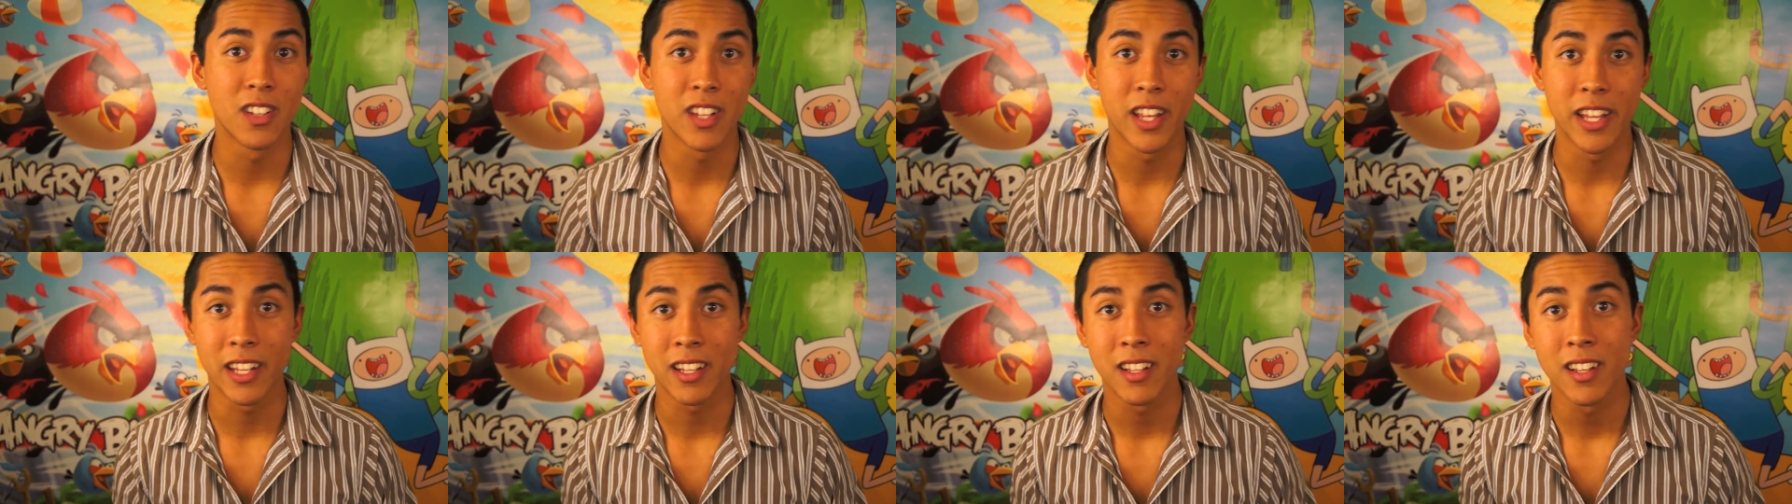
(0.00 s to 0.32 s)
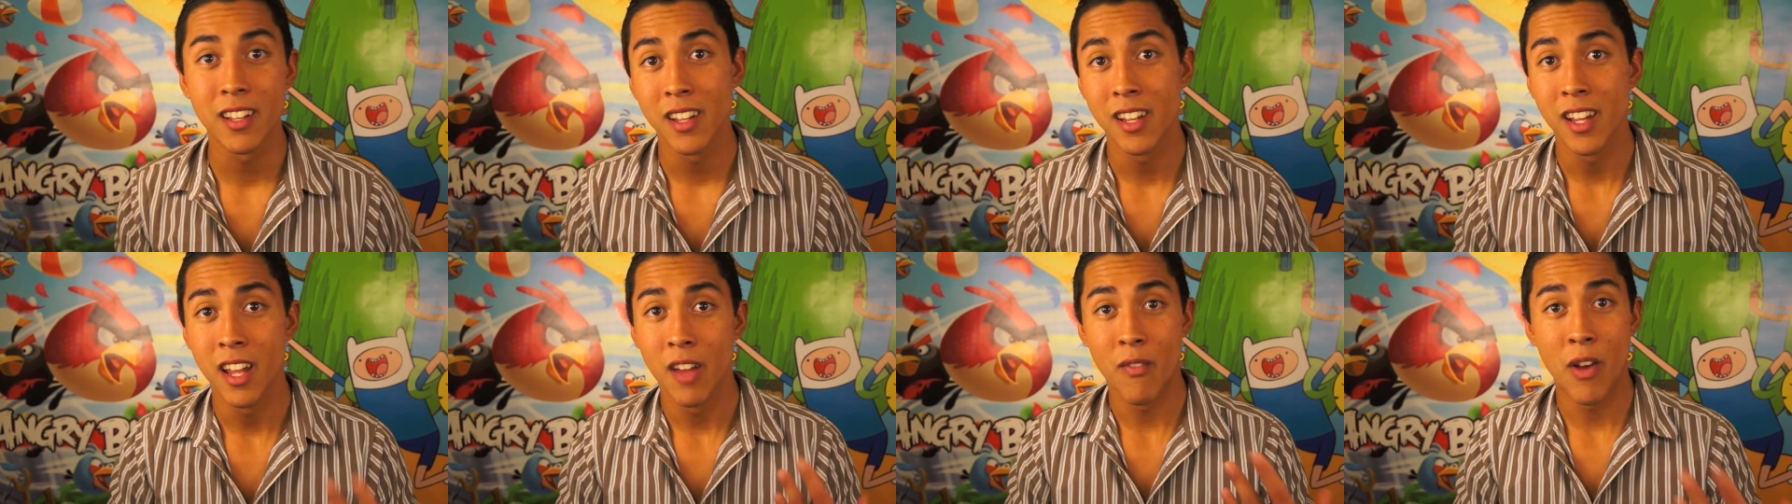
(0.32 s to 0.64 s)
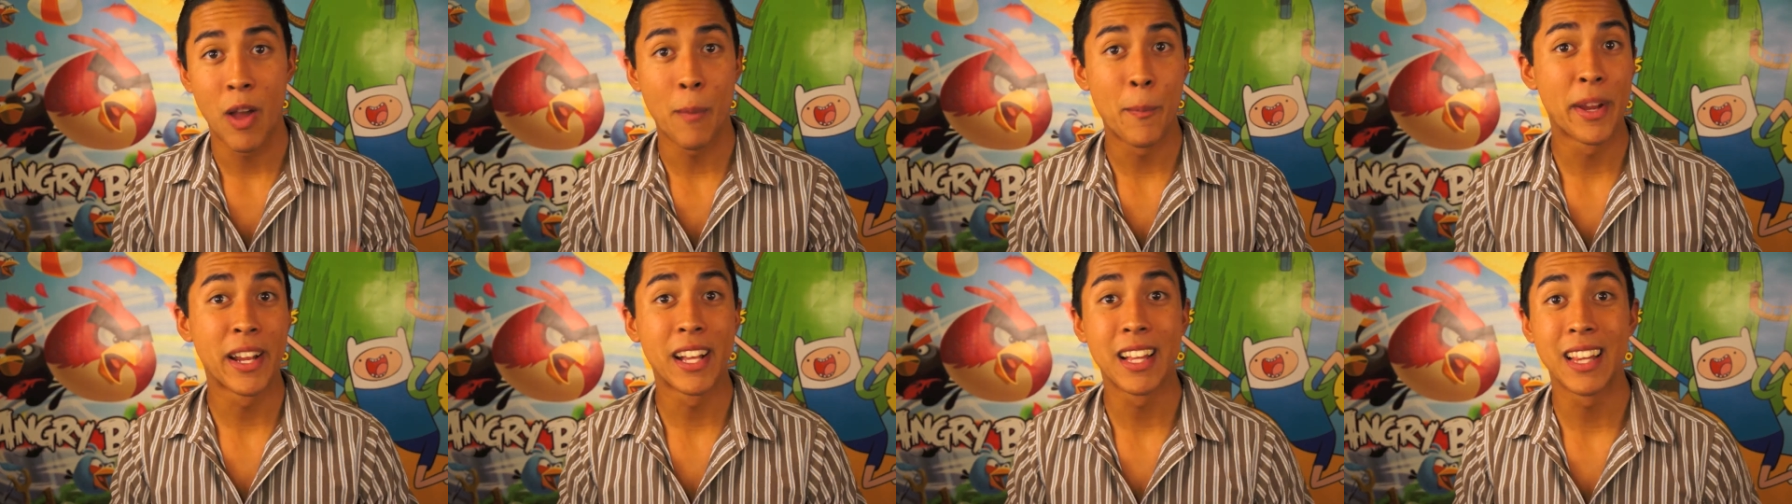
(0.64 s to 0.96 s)
Like, if
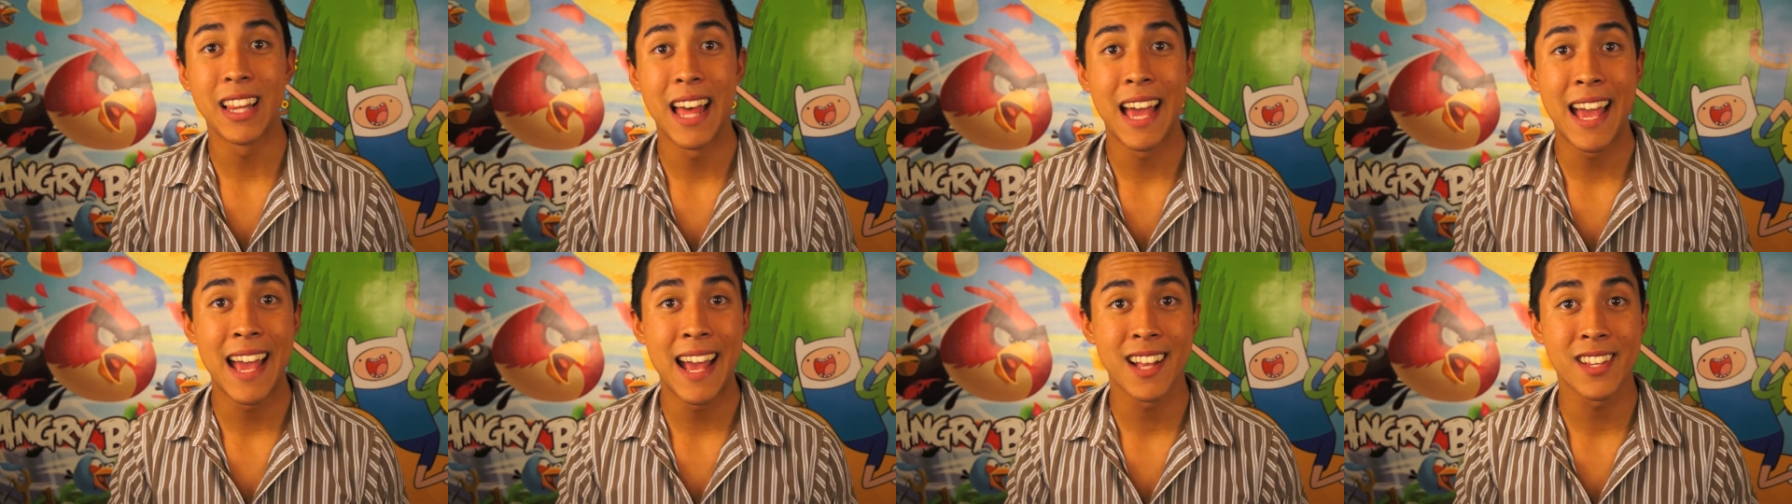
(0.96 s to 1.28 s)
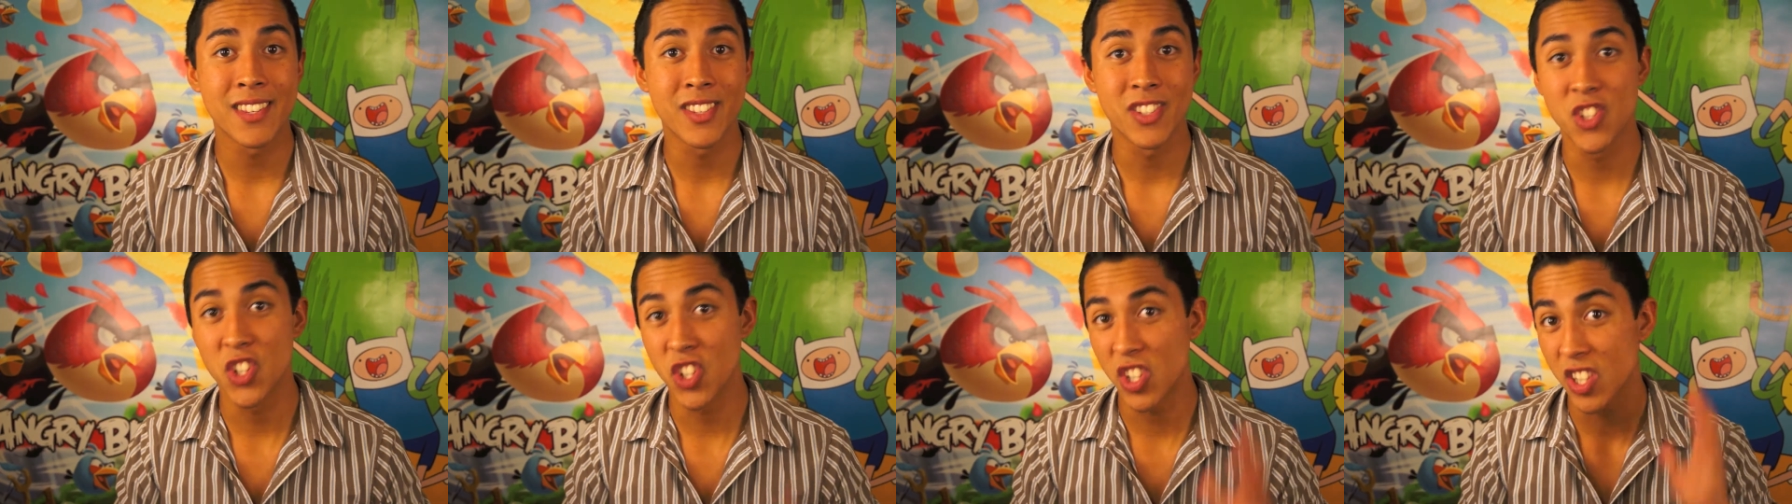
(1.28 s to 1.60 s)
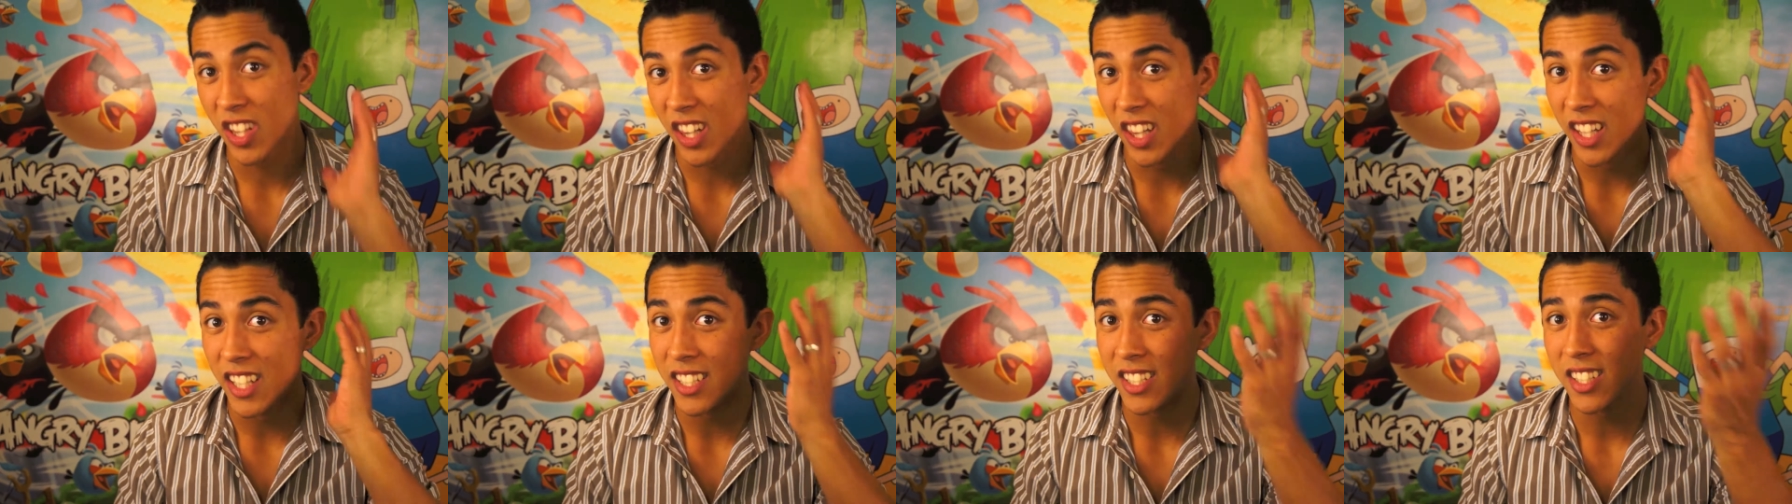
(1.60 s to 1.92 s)
I'm in class
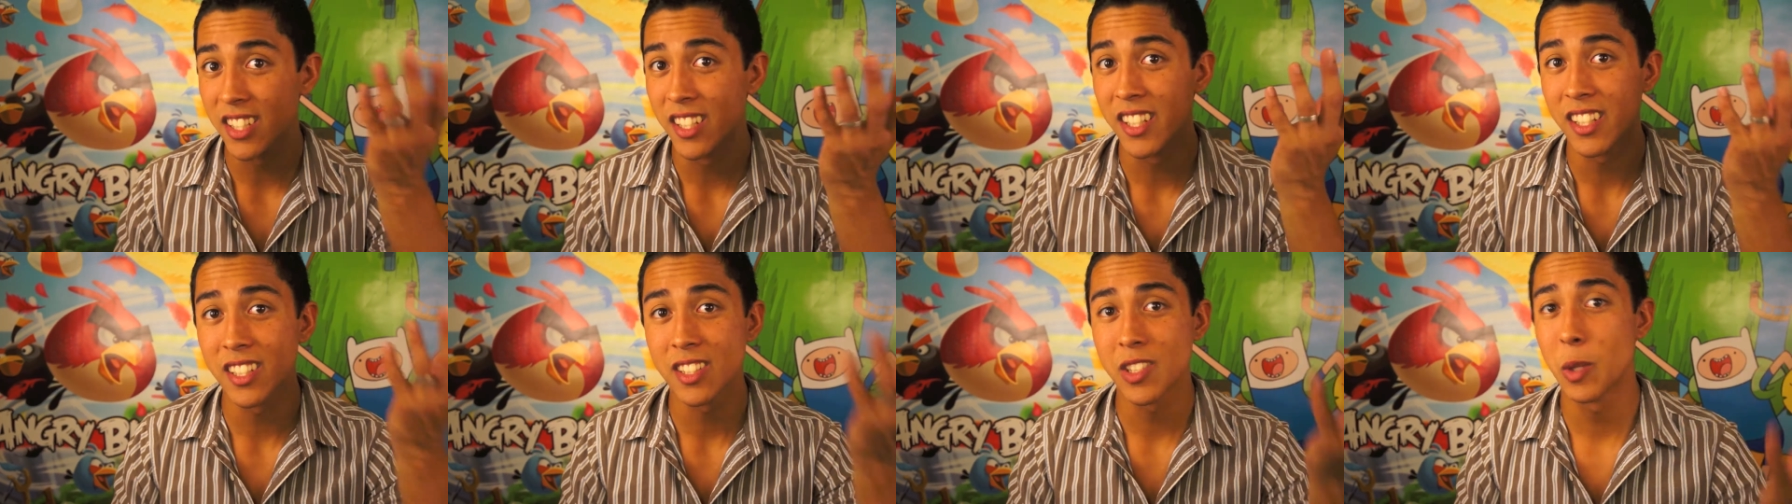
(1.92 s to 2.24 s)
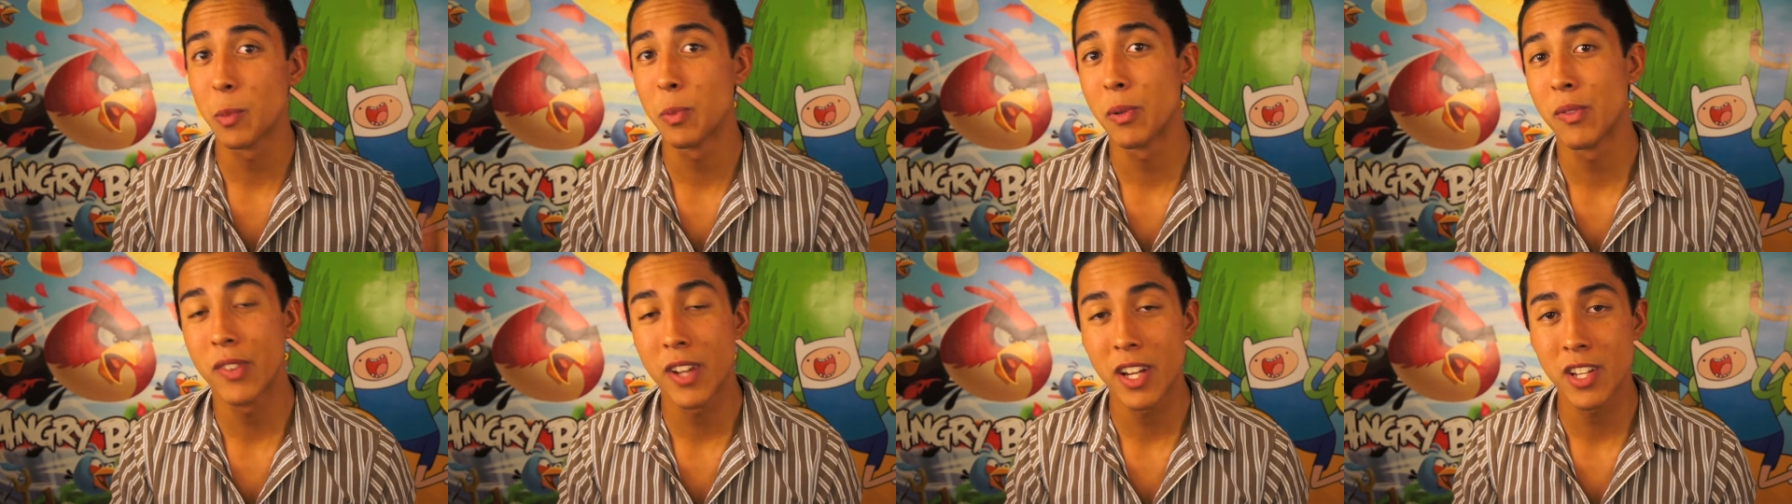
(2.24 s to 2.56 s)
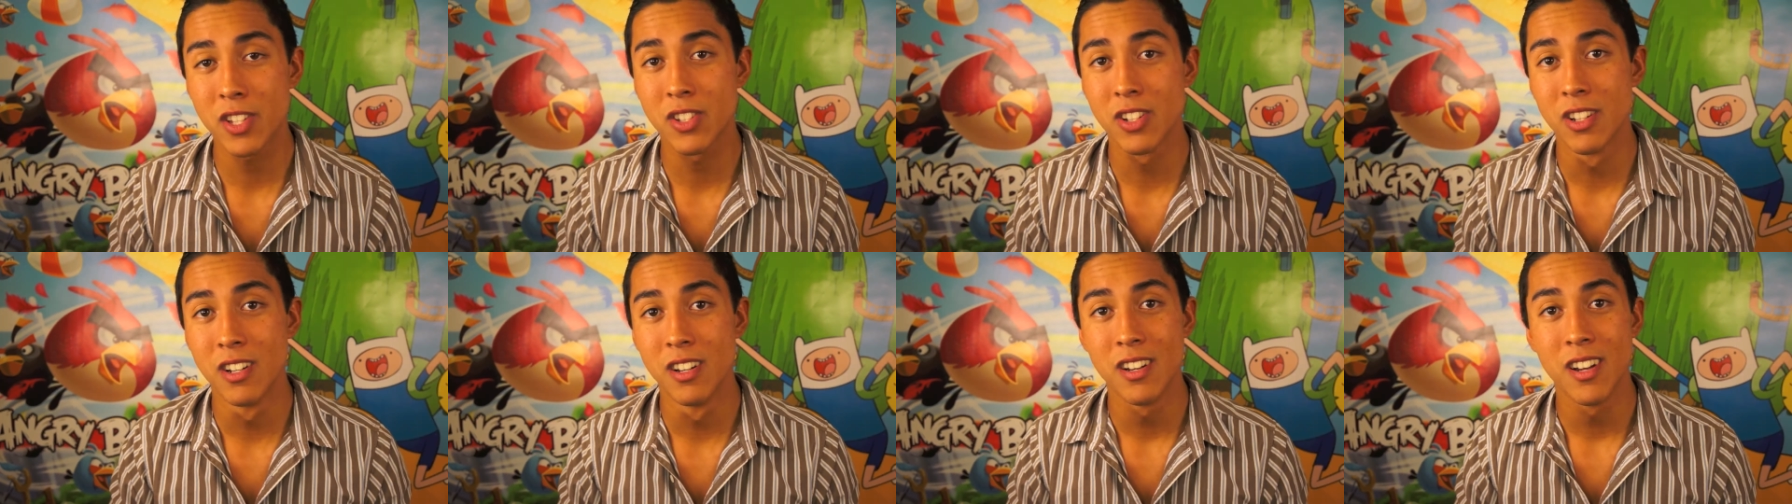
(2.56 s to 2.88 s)
just listening to the
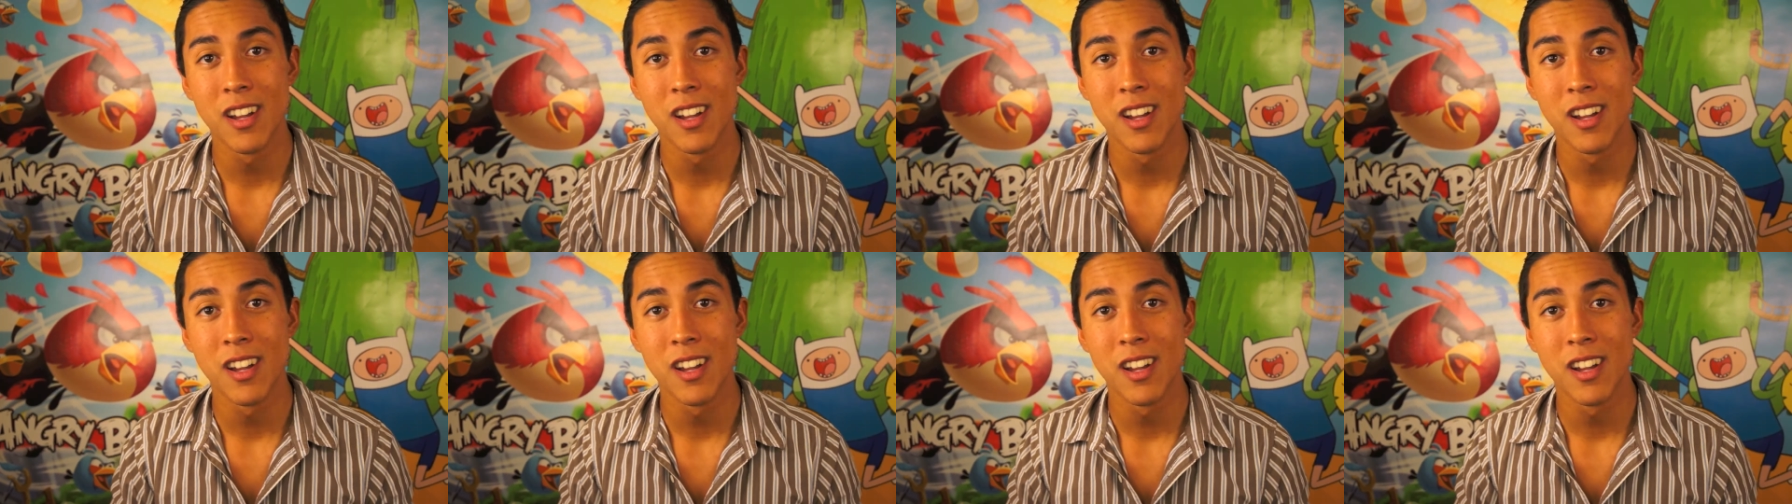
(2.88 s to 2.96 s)
professor,